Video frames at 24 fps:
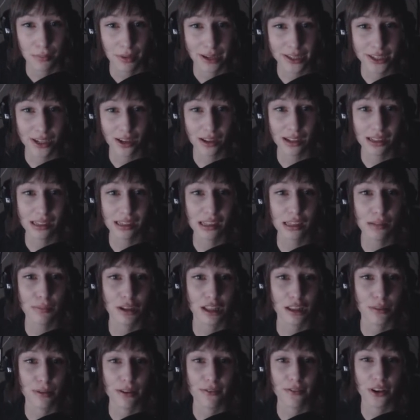My darling
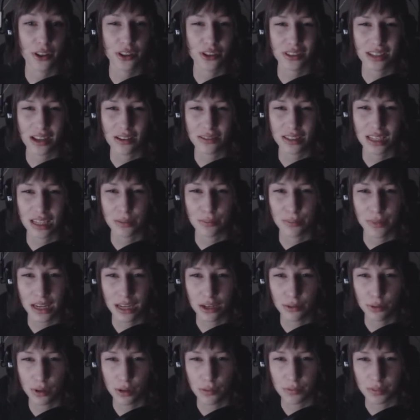Lilibeth, my father's house has
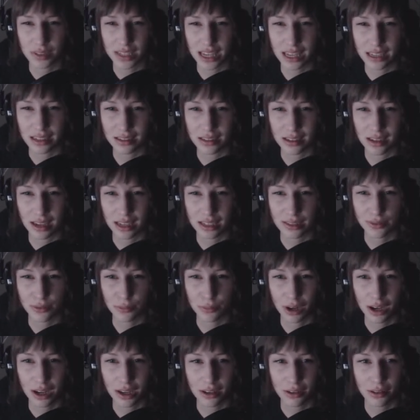many rooms, and as for
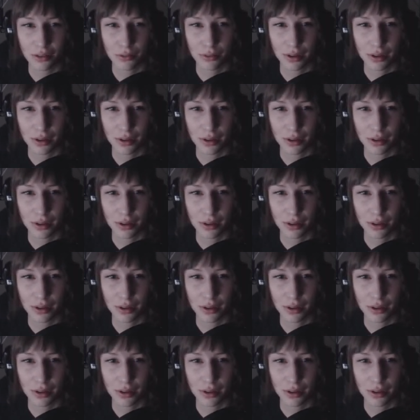mine,